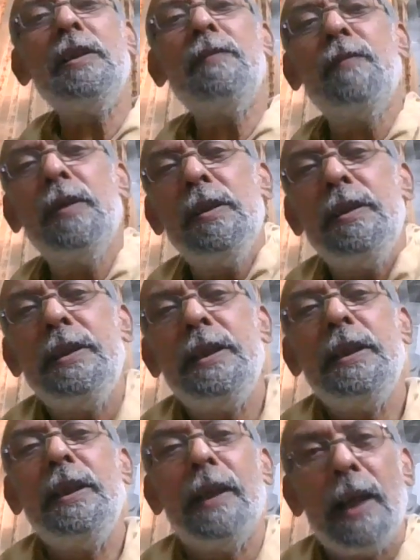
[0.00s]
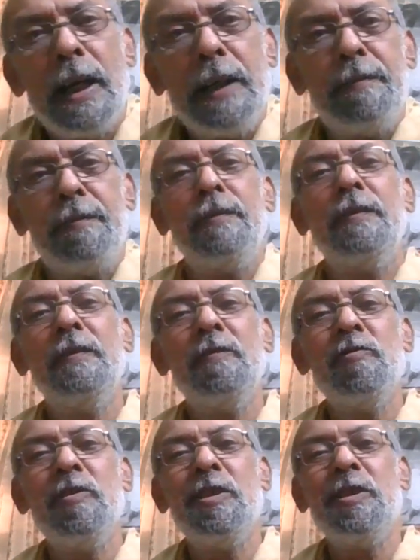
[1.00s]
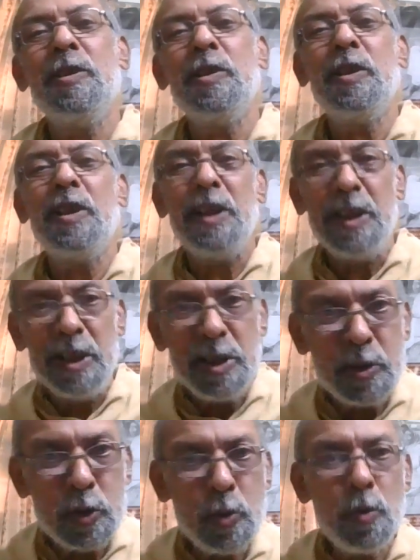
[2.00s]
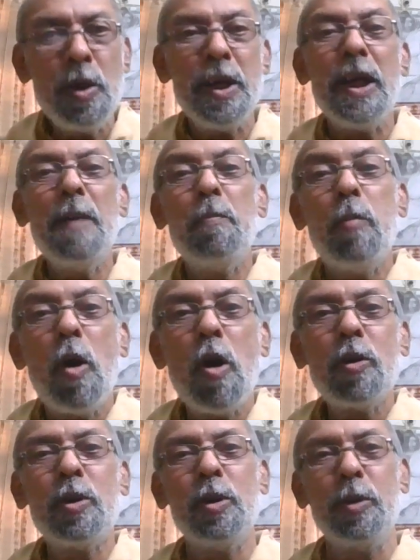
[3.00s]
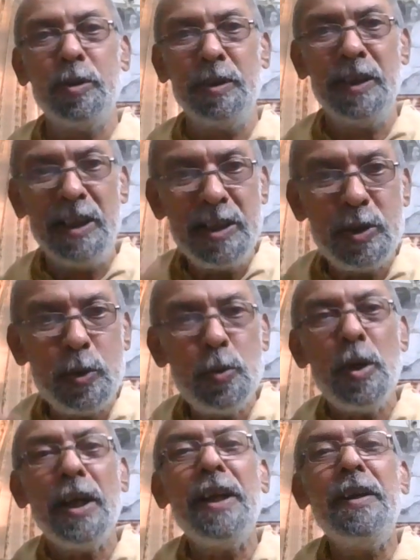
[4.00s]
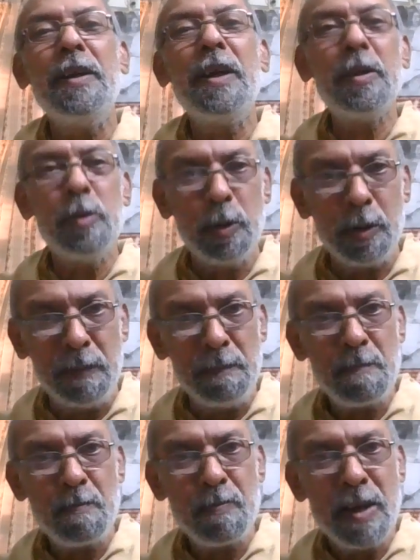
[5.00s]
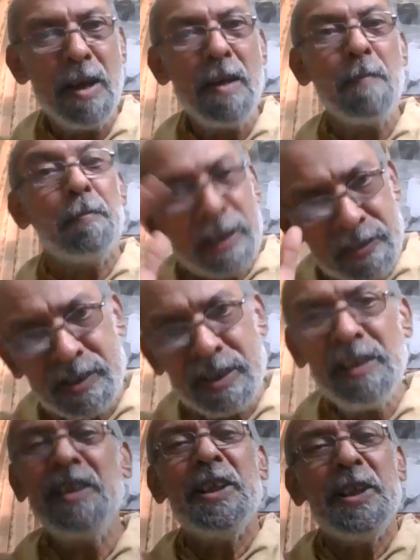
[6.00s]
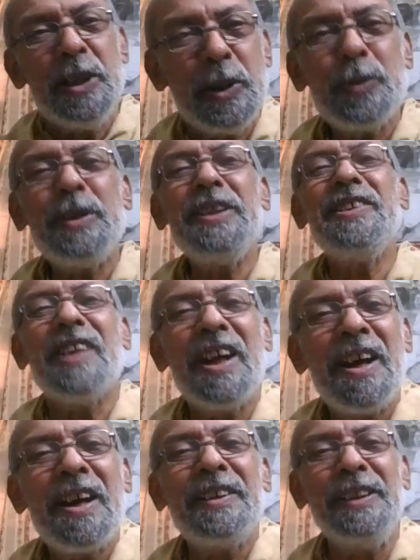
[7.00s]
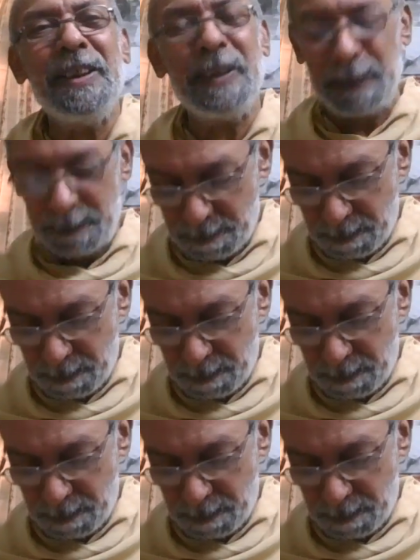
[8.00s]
the worldly life into a monkhood, into a nunhood. But still, duties are there.